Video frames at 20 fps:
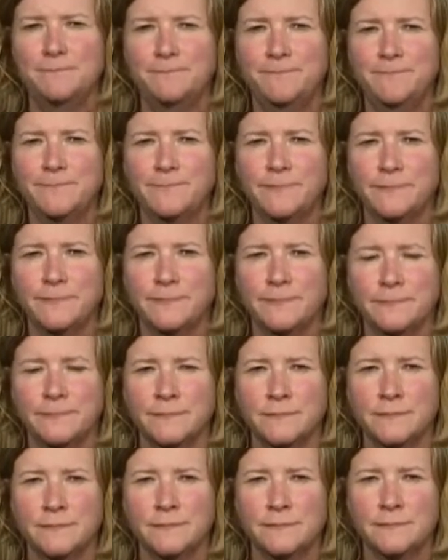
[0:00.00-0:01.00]

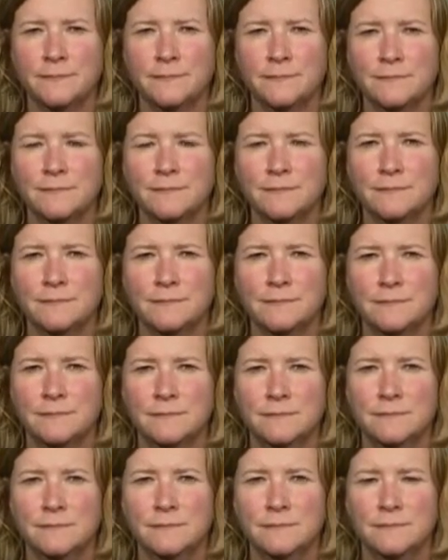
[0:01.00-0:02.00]

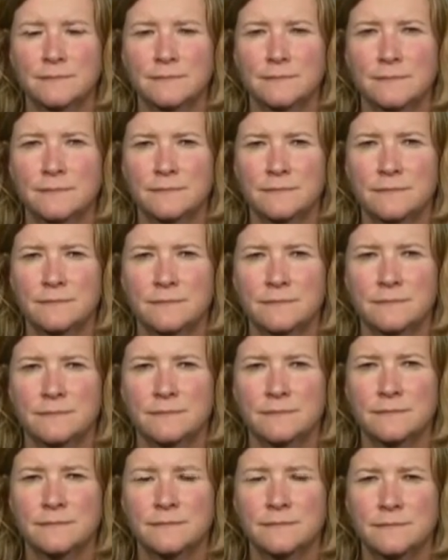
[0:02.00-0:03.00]

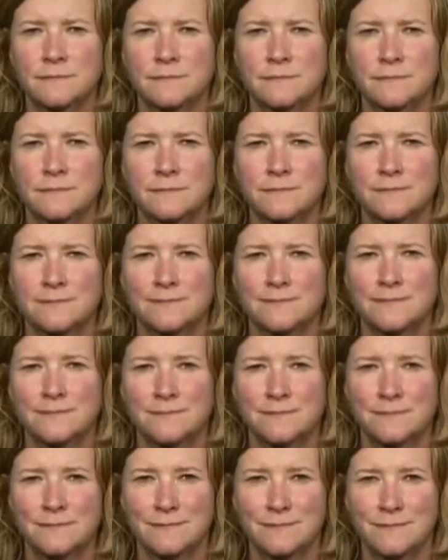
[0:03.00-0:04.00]

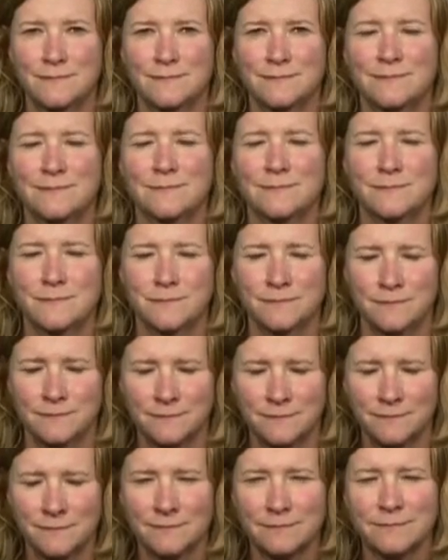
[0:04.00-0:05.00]

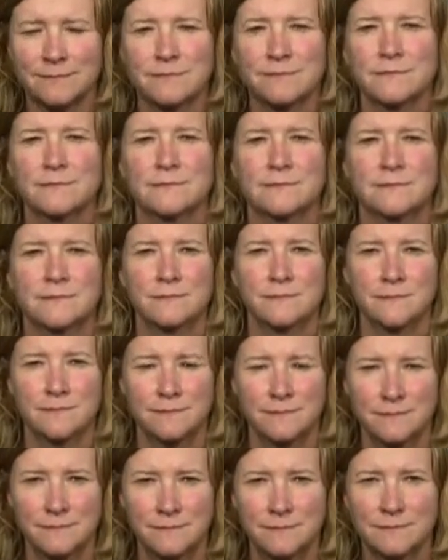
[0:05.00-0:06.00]

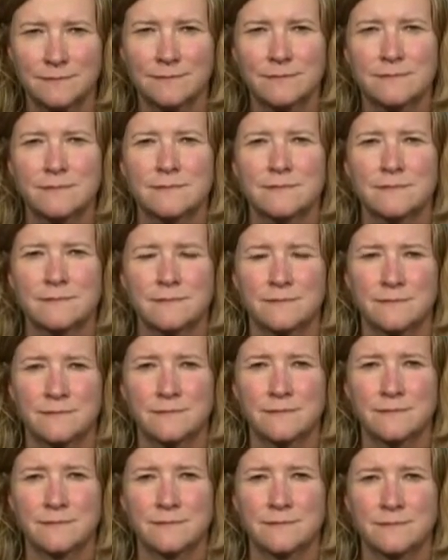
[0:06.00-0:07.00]

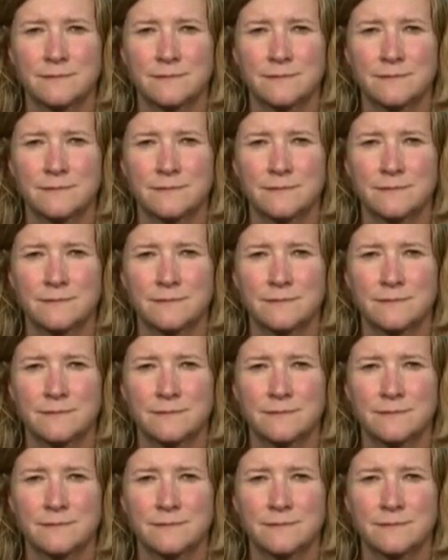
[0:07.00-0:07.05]
No words are spoken by the person on screen.